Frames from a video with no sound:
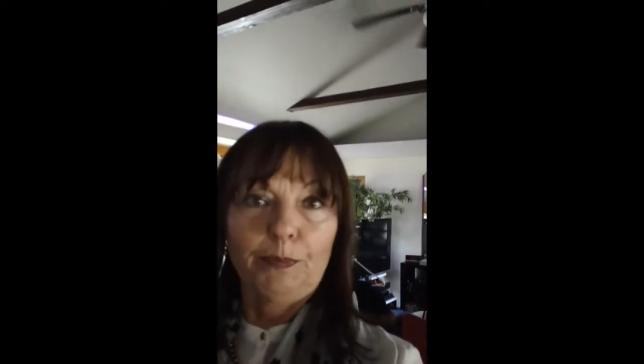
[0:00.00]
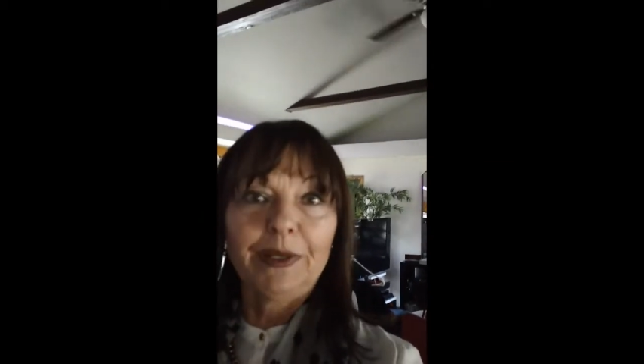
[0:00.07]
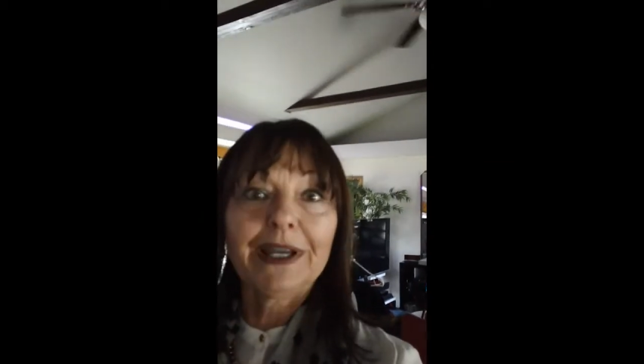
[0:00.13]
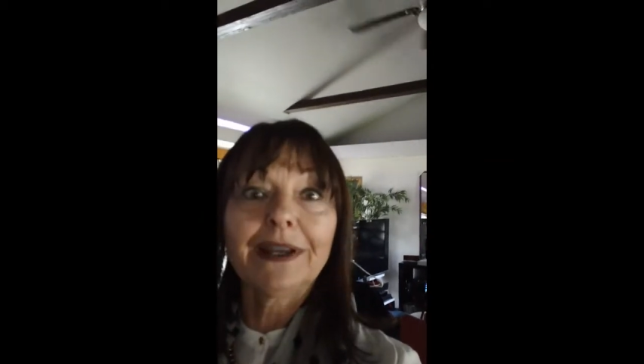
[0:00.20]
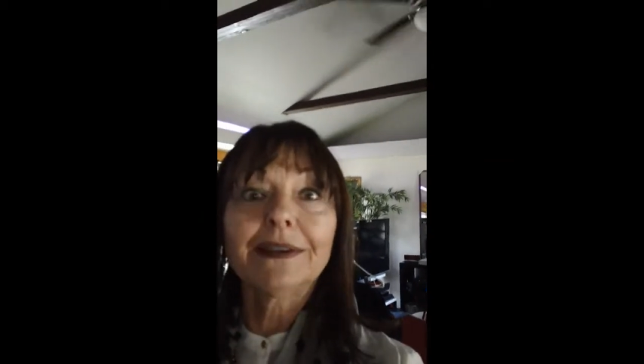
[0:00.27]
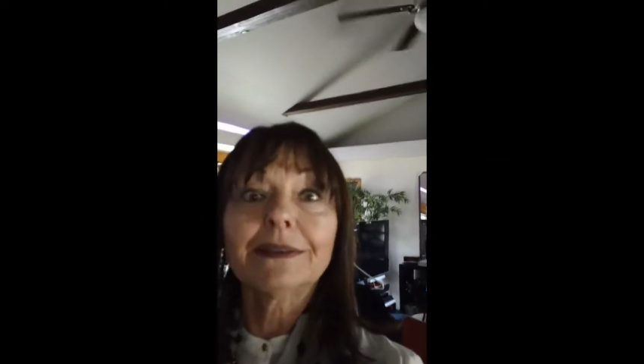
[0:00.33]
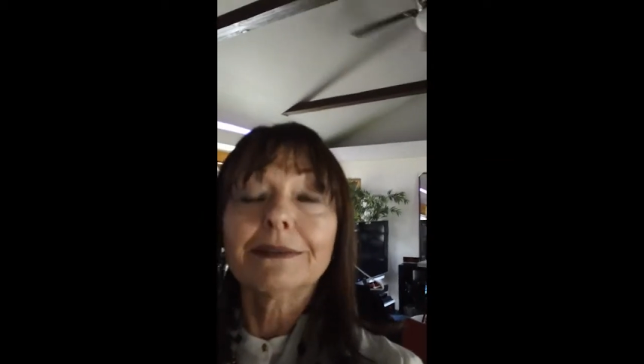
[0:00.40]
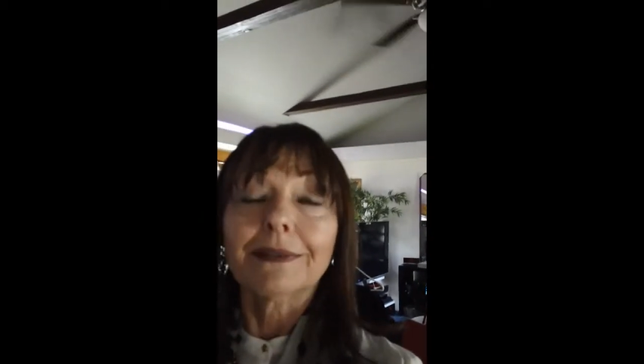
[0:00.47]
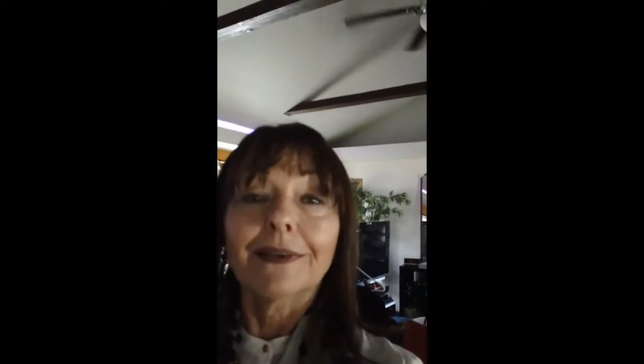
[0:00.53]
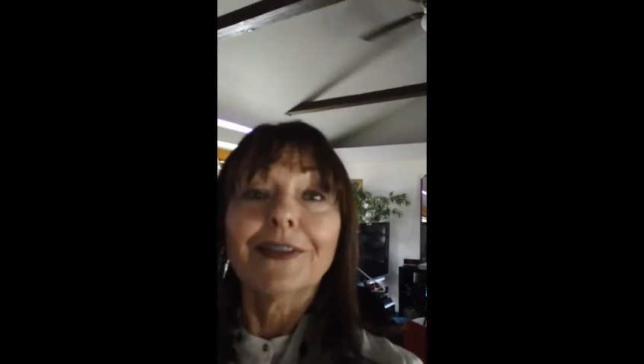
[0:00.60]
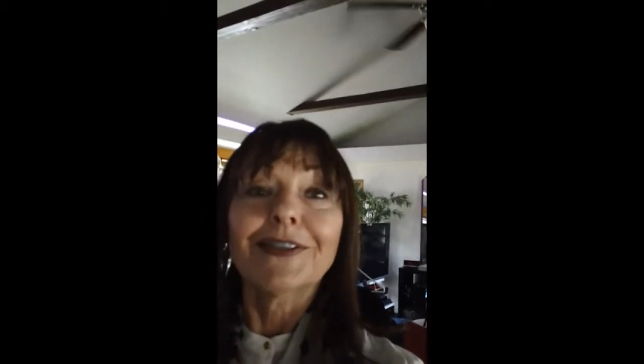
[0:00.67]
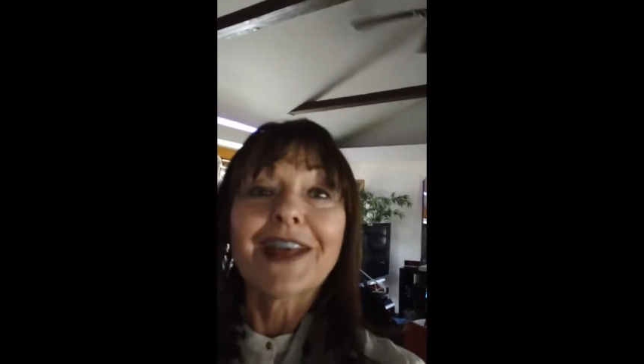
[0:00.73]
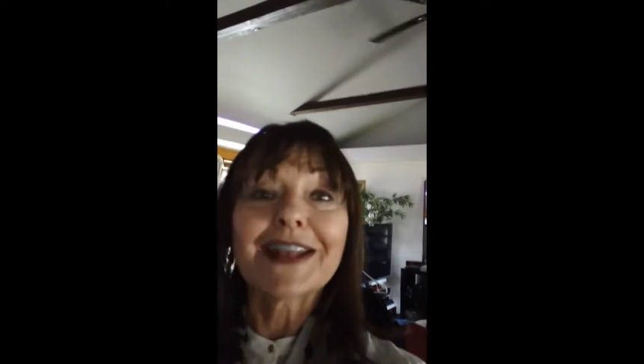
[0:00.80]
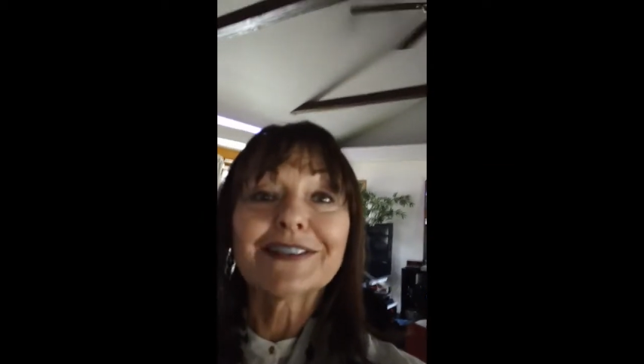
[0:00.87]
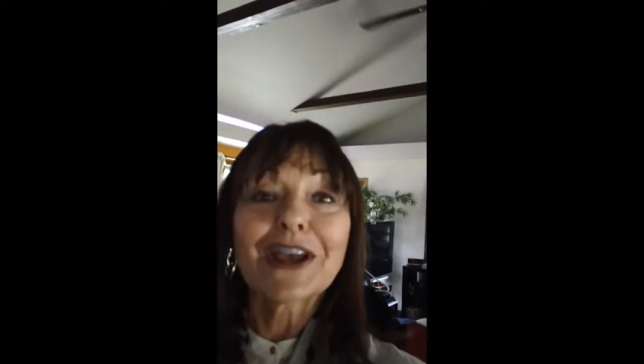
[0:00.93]
because
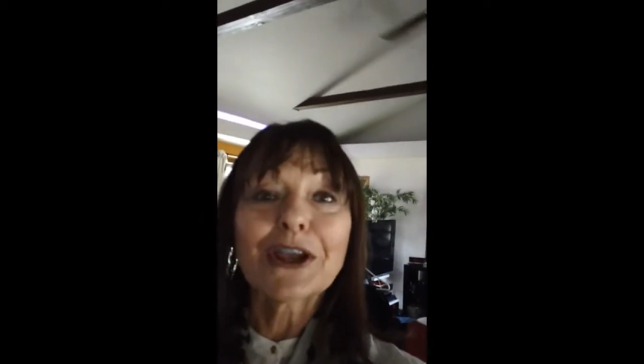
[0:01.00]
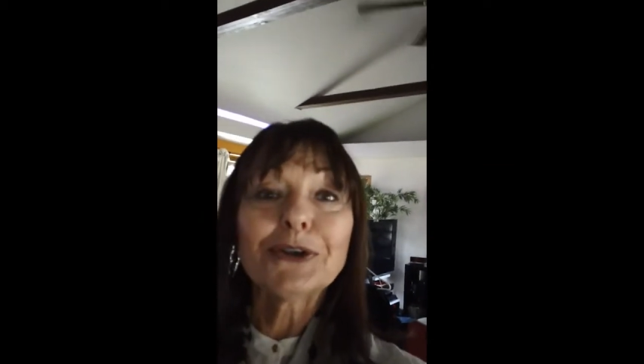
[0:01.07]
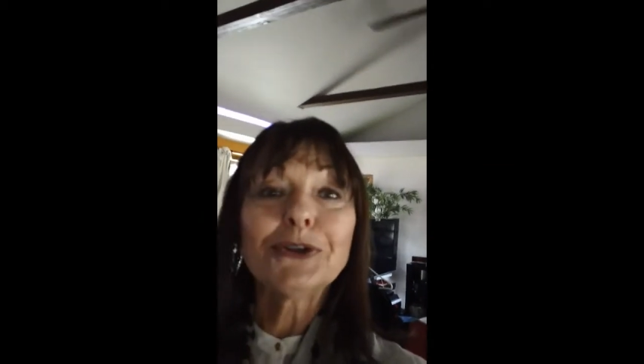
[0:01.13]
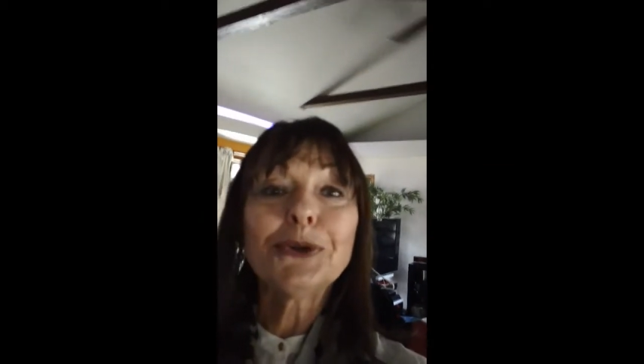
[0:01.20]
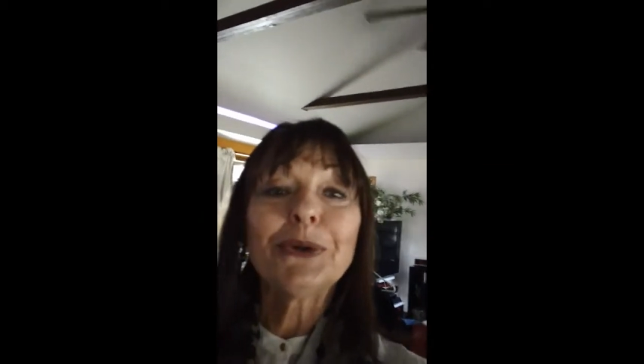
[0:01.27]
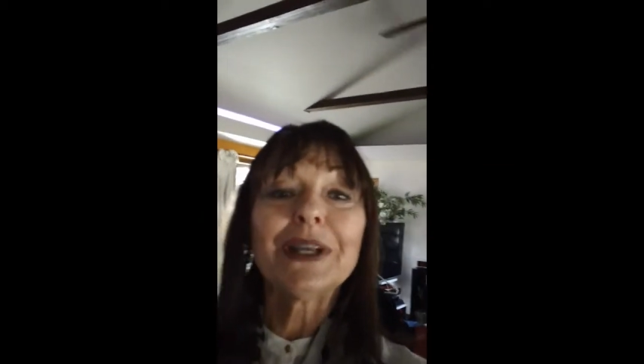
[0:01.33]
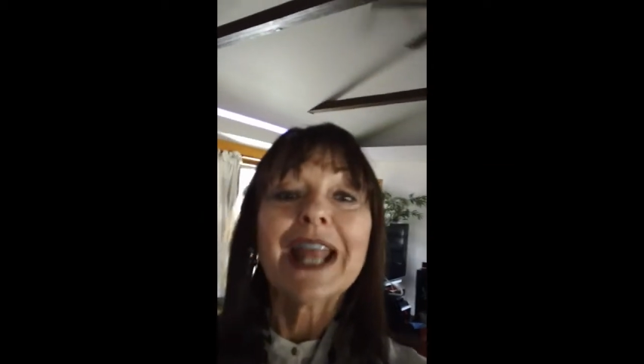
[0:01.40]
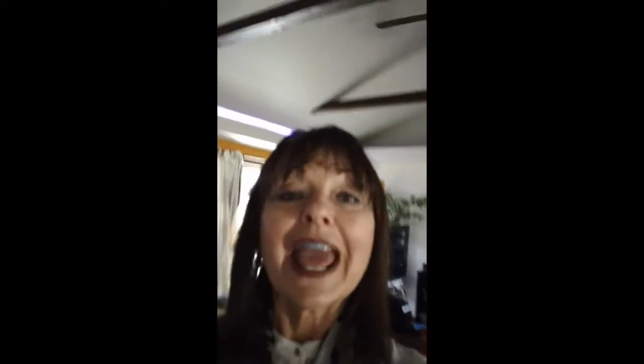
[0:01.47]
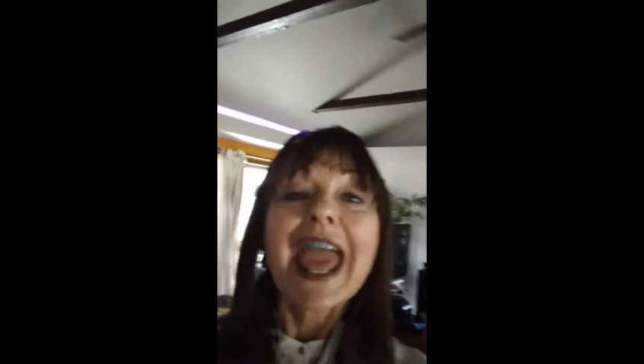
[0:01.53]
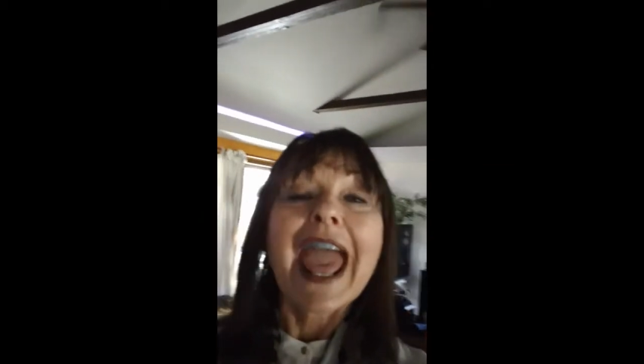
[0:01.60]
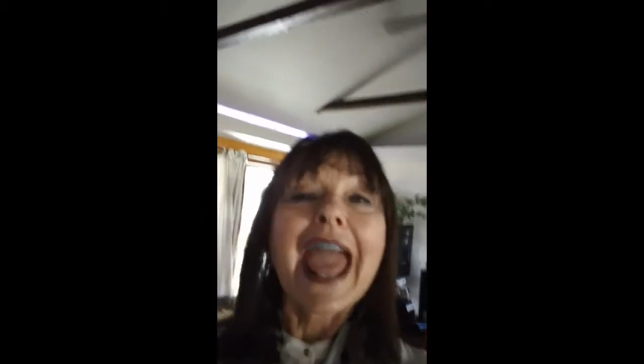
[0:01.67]
that's how you do it.